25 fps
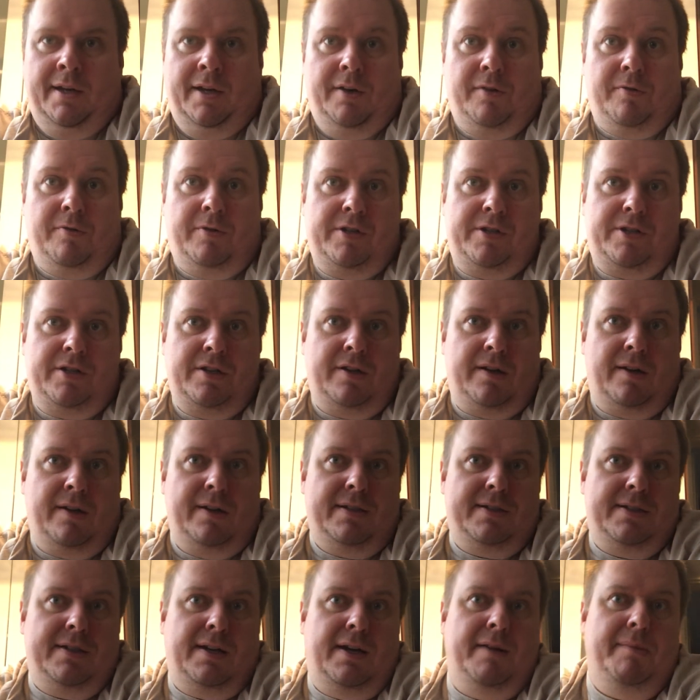original
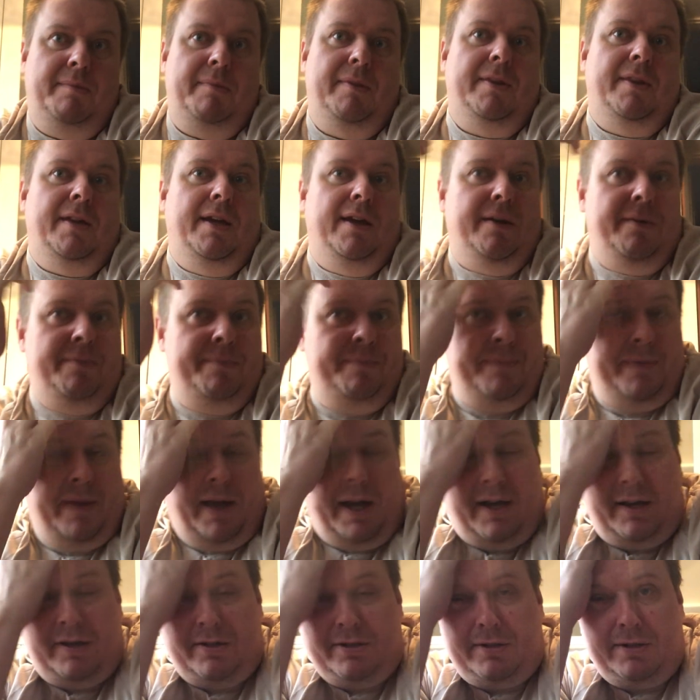excitement there.
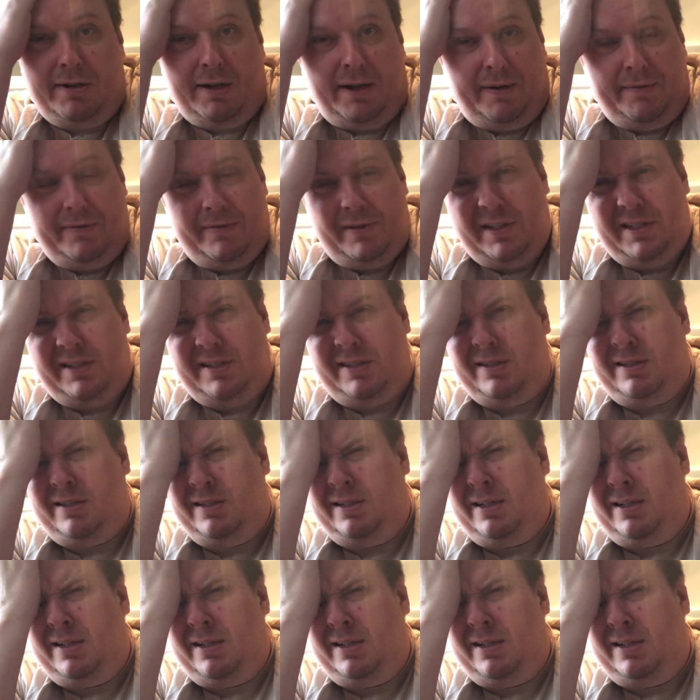I also have this